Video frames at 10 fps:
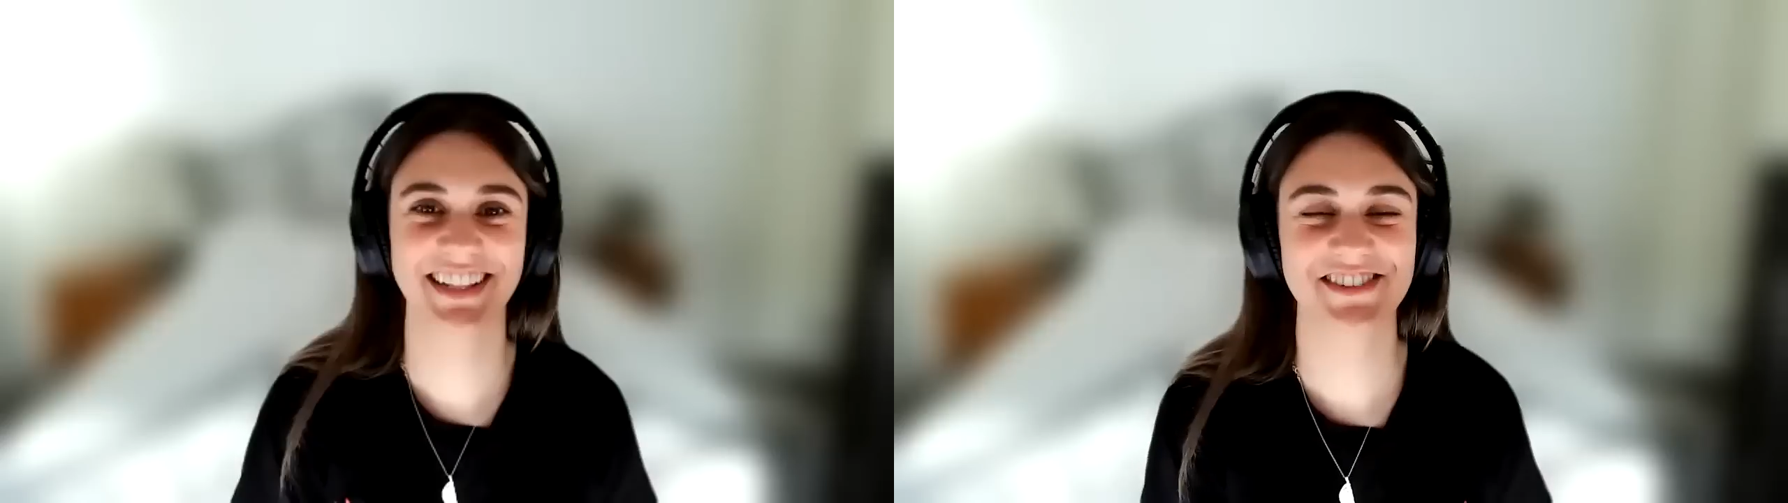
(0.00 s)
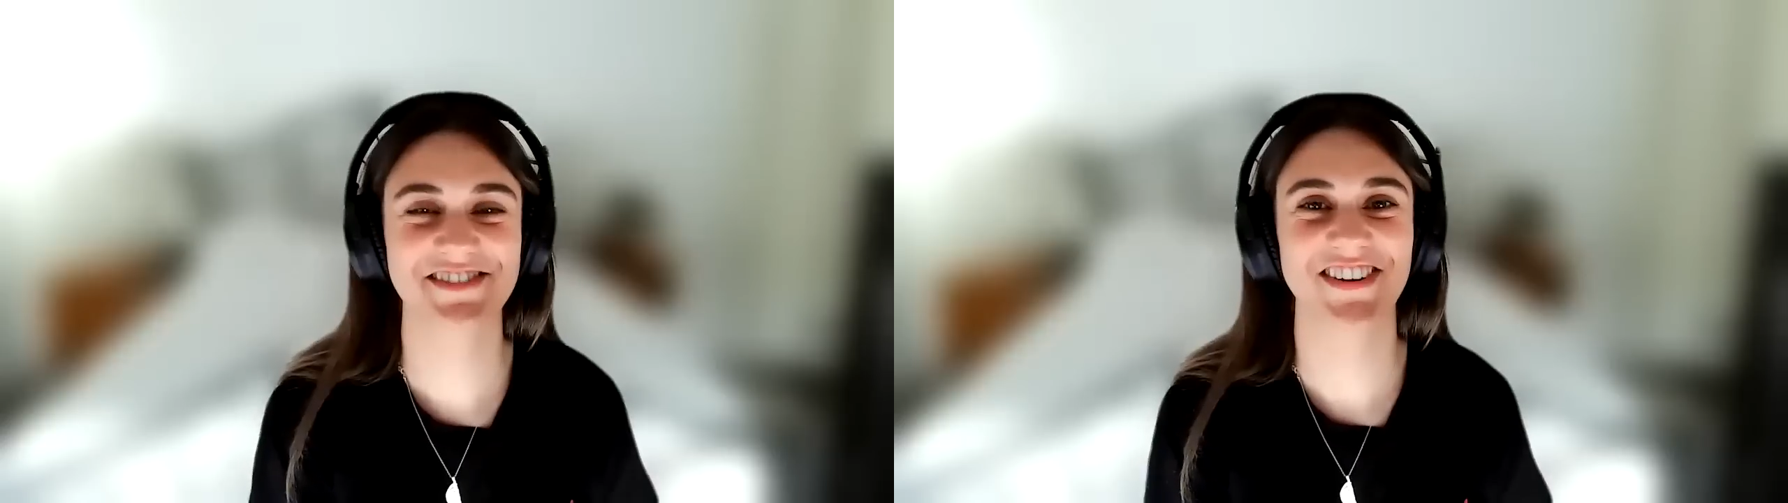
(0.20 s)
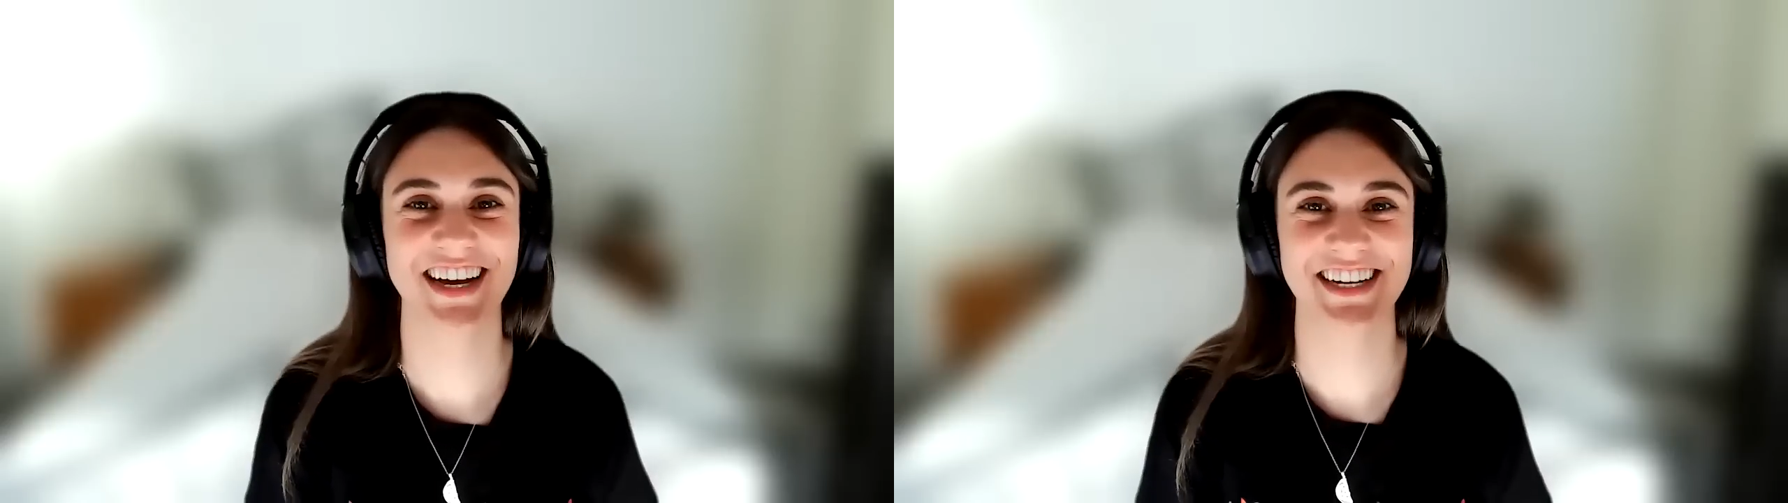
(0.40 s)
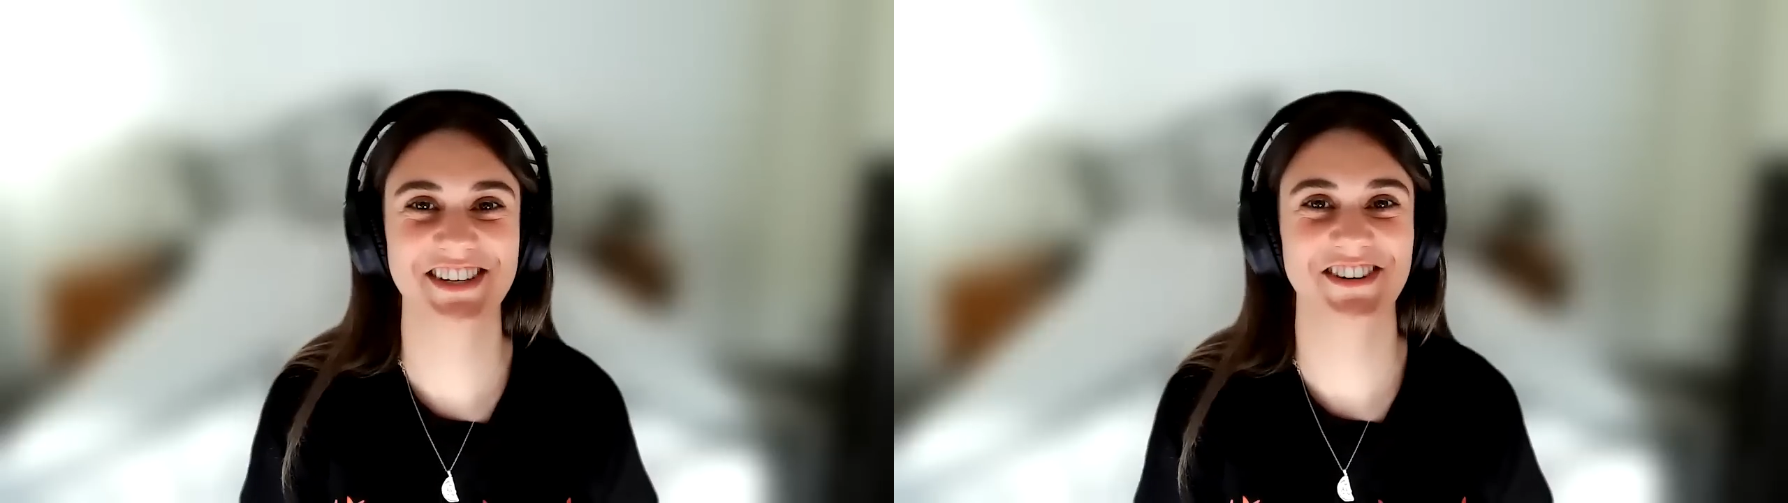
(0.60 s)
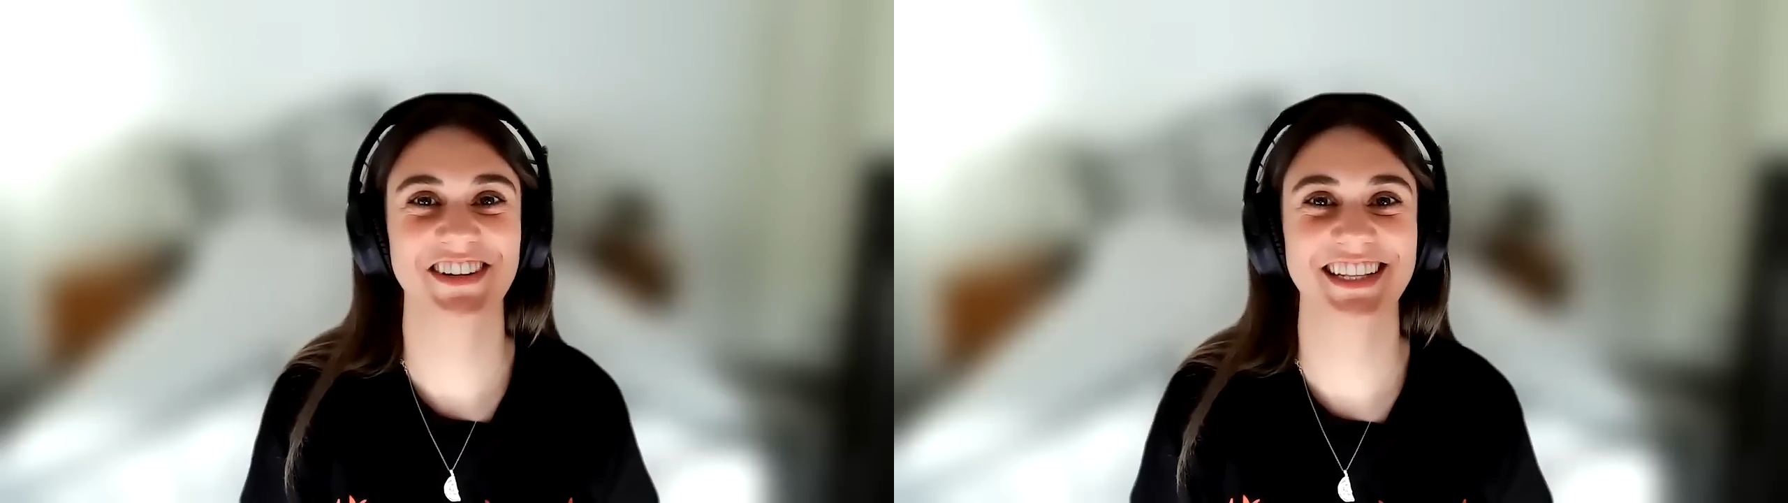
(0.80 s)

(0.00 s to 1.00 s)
That's right, Sean.